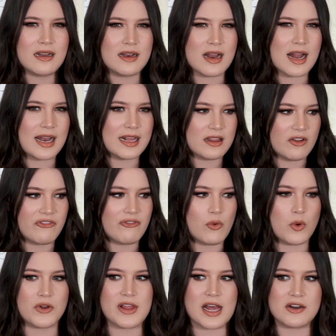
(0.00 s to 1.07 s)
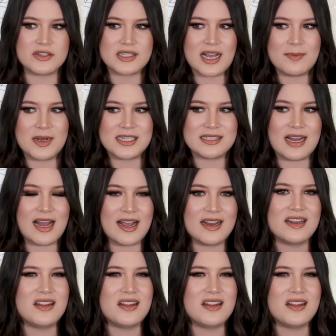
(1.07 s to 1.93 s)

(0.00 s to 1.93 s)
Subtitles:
not like the 4 that are side by side.